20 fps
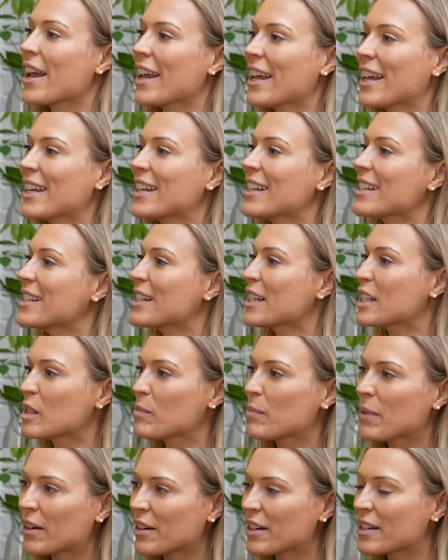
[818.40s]
it and
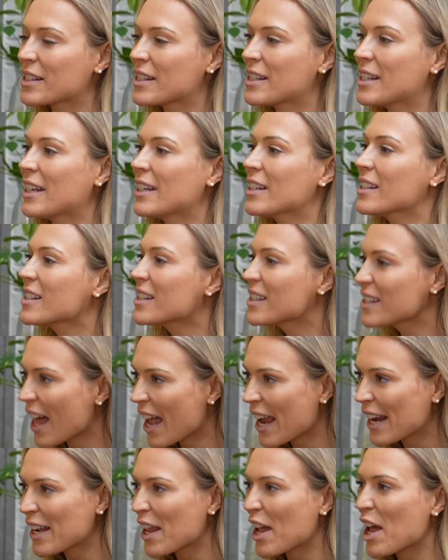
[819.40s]
experience it,
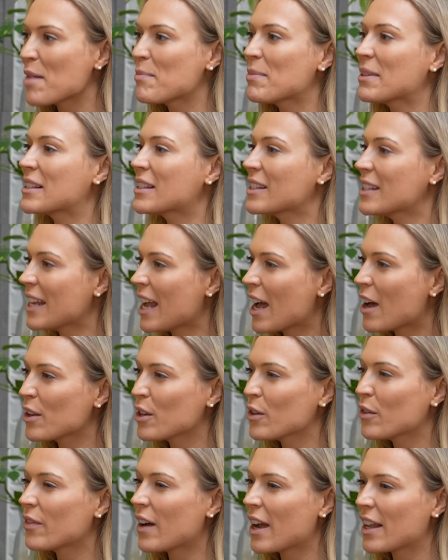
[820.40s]
sign up and see how
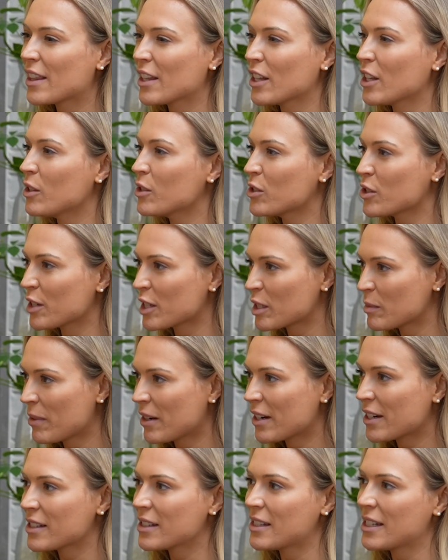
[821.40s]
you find the user
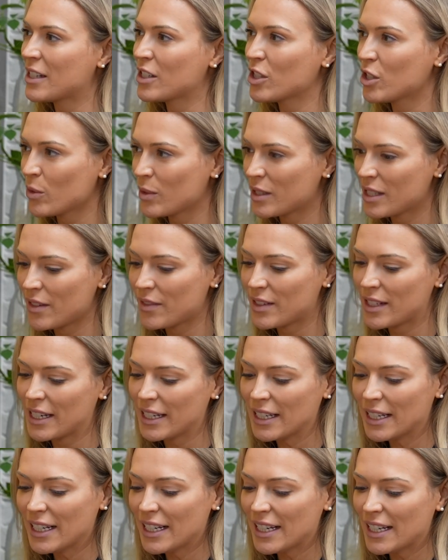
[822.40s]
experience, the intuitivity.
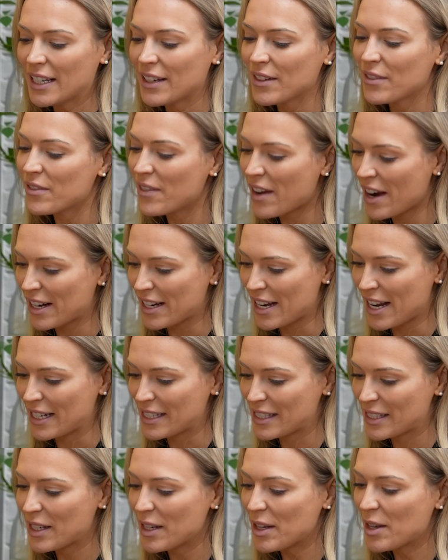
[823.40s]
Very nice.